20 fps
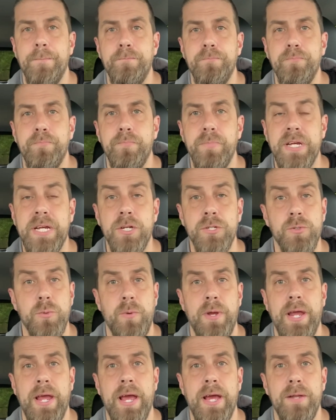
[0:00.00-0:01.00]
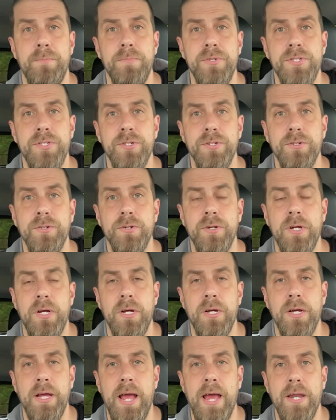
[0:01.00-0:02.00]
because we had
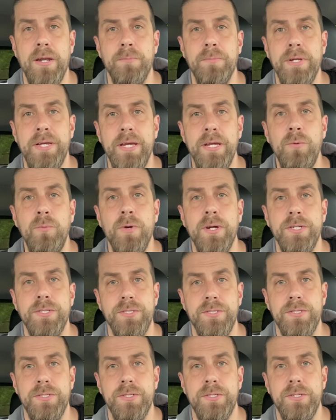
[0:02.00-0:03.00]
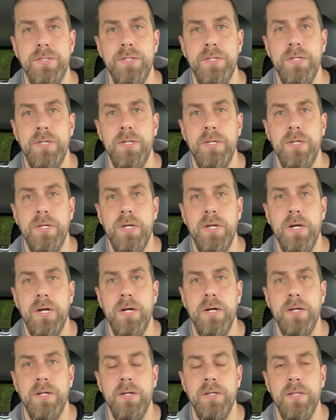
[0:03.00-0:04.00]
Mr. Adam Gidwitz
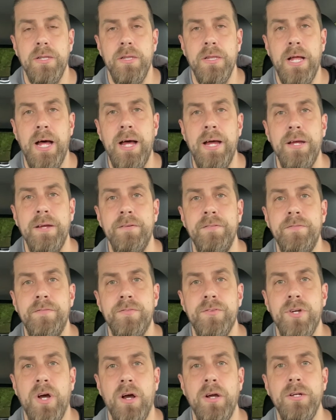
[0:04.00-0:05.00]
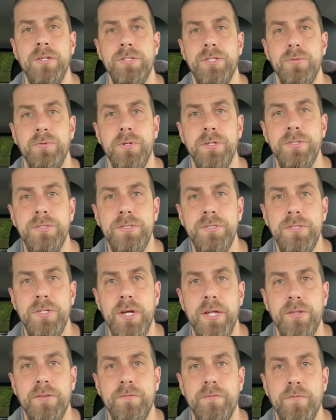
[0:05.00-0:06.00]
live talking to us
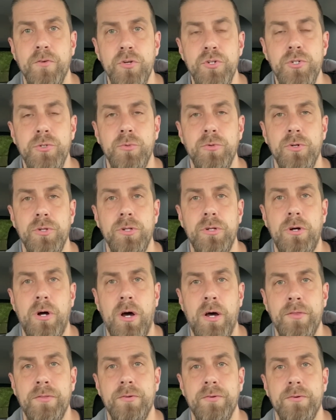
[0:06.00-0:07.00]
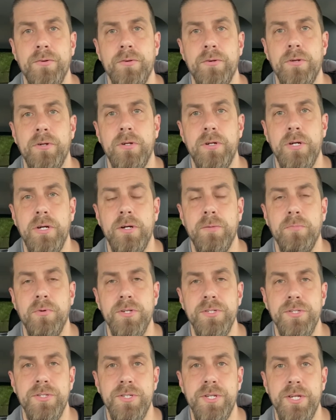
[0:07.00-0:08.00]
on the virtual author
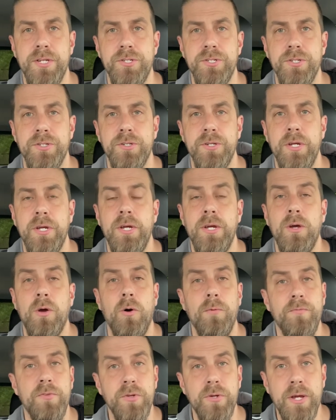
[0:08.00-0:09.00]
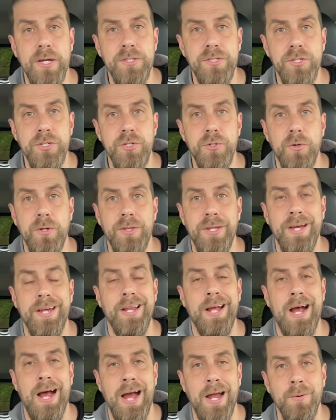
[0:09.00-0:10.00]
presentation. Hopefully you guys enjoyed that.
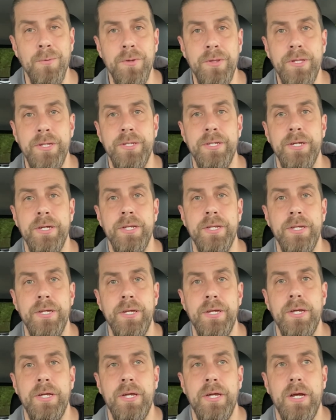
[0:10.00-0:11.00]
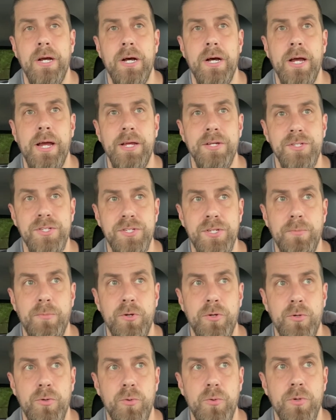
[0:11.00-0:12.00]
I really did. As someone
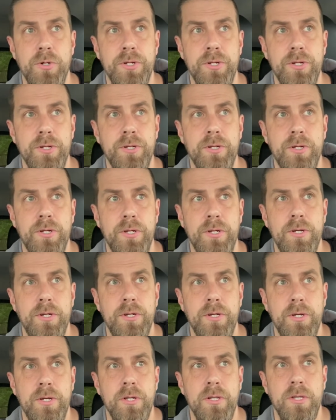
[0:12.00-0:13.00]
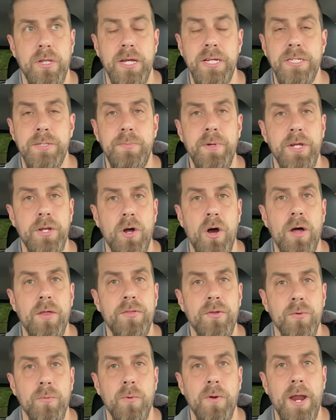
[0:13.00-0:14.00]
who would like to be an
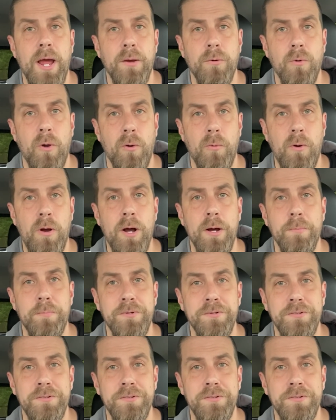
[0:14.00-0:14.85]
author when I grow up,